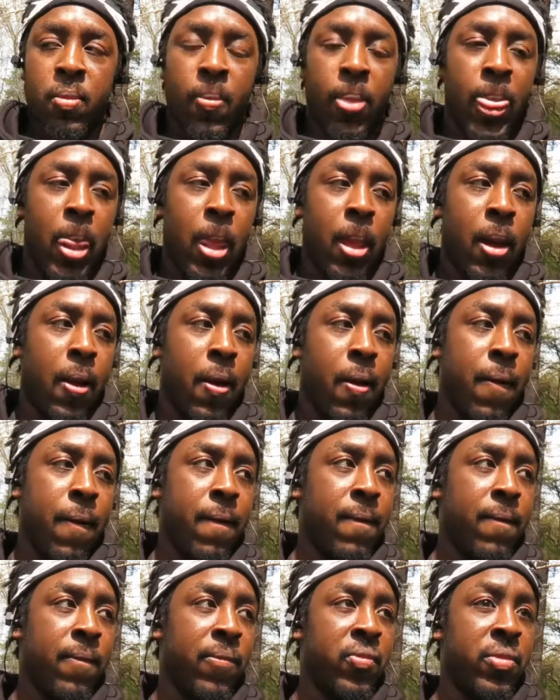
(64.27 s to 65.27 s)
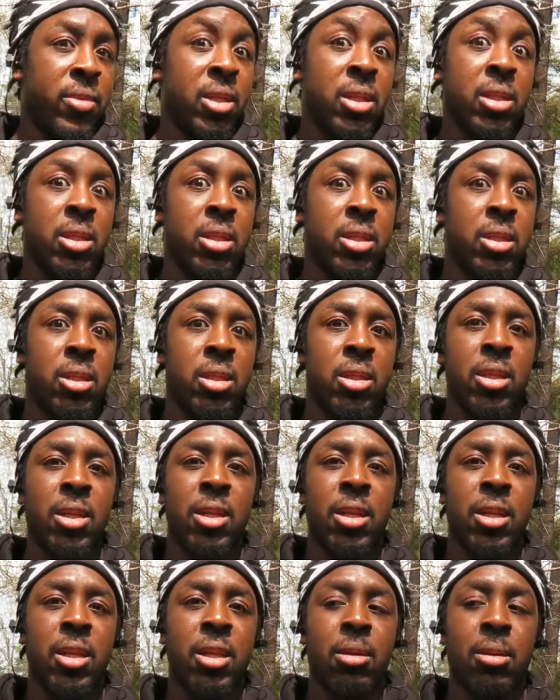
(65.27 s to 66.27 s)
to stop, because that cough was
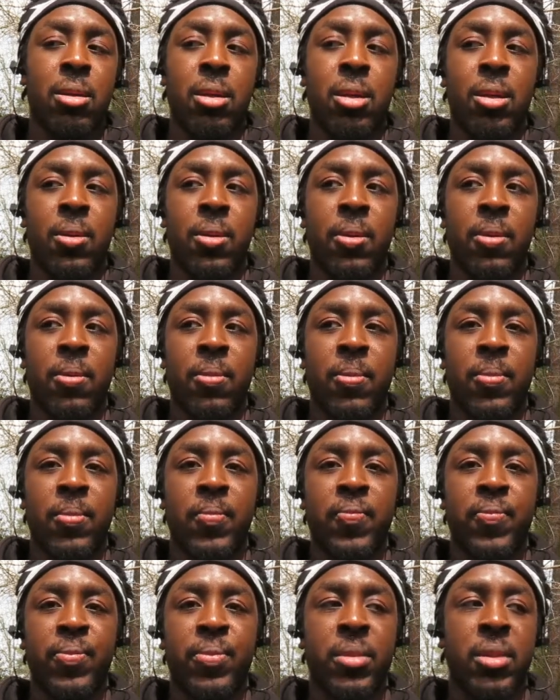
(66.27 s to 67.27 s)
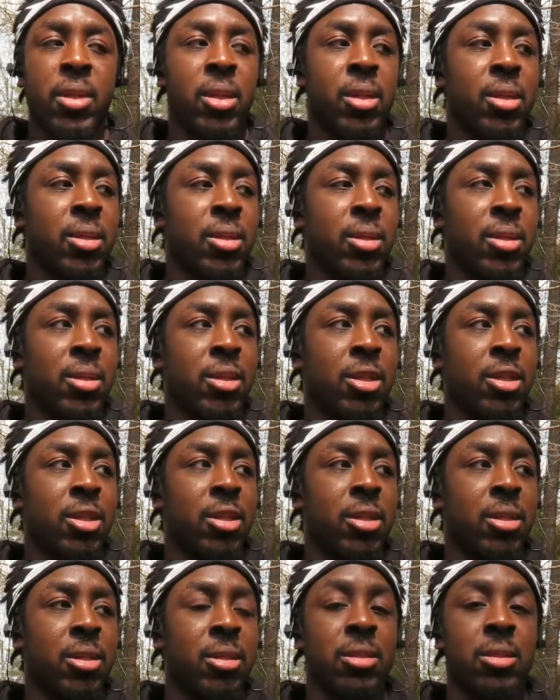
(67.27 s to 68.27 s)
all that sin and all that lying you were doing.
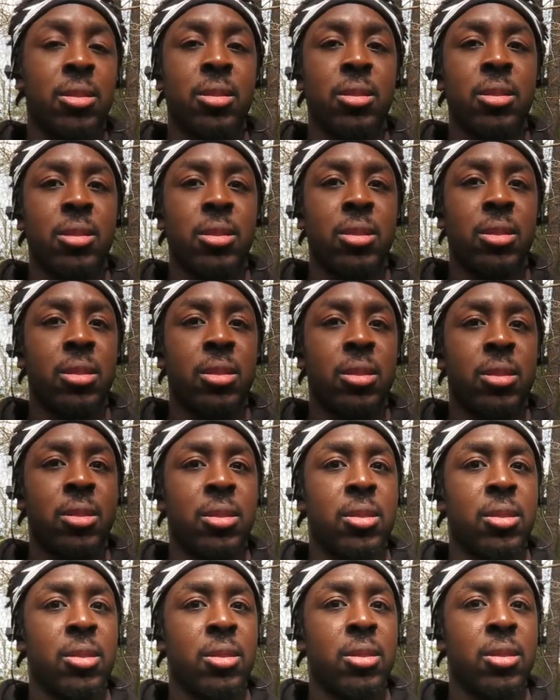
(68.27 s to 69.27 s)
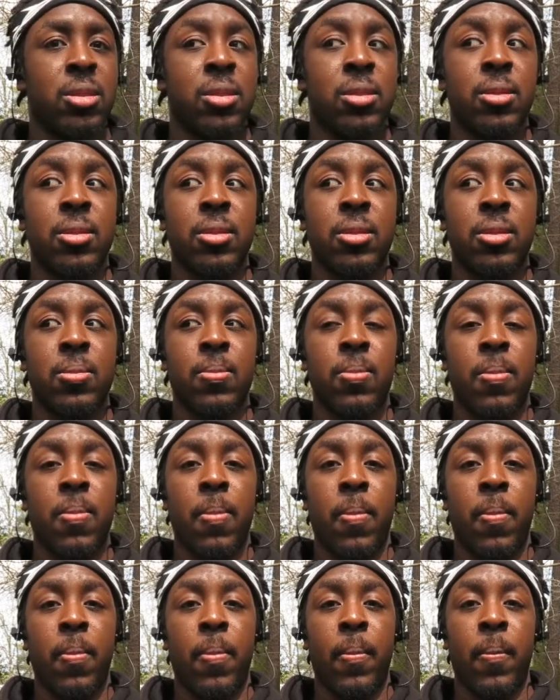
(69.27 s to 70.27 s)
So go
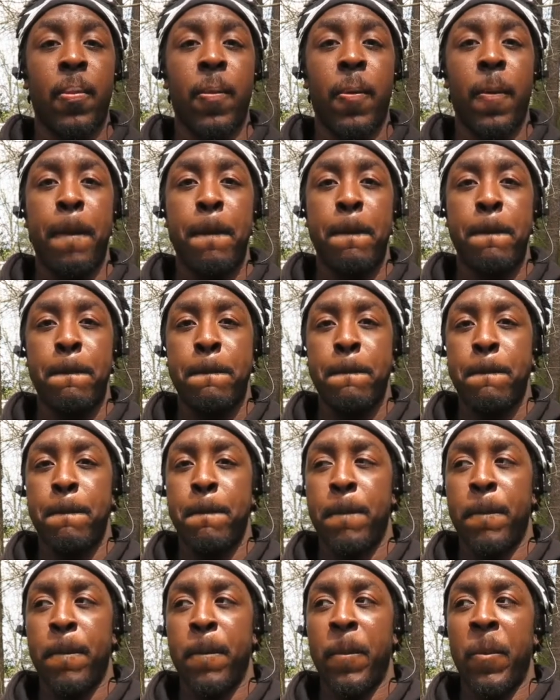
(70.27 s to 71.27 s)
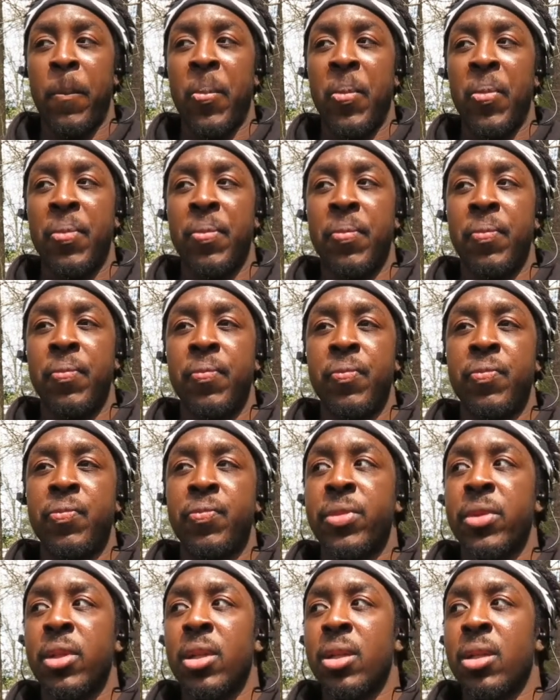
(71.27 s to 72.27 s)
ahead and get in your word, because I ain't
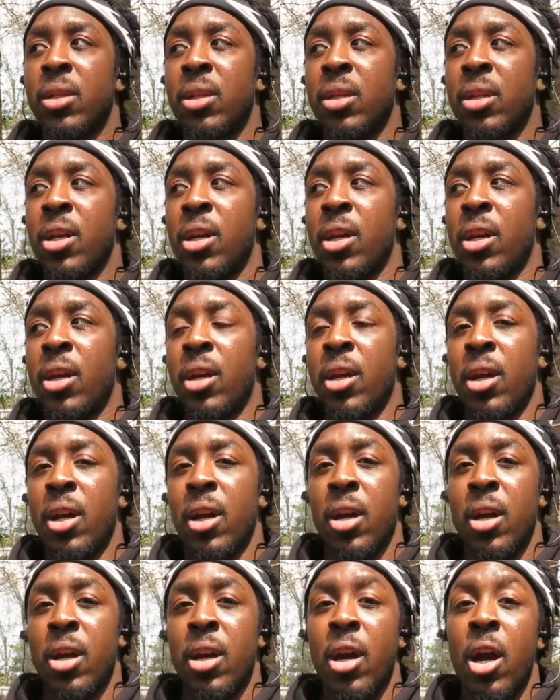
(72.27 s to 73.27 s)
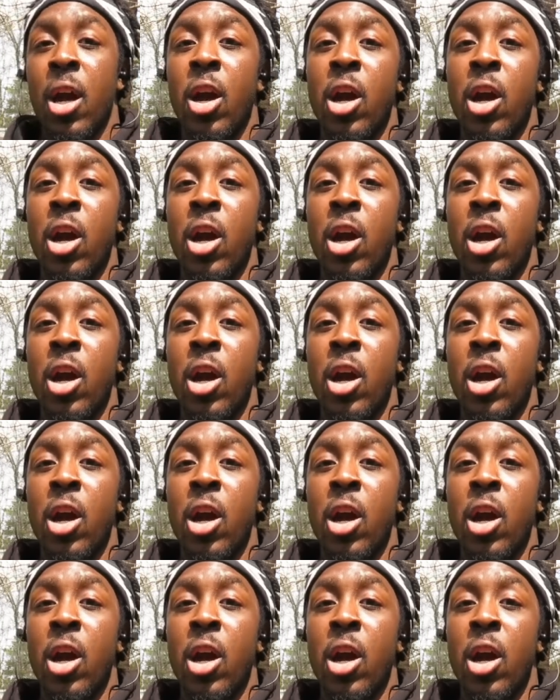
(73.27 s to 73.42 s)
your rib, and get out my face,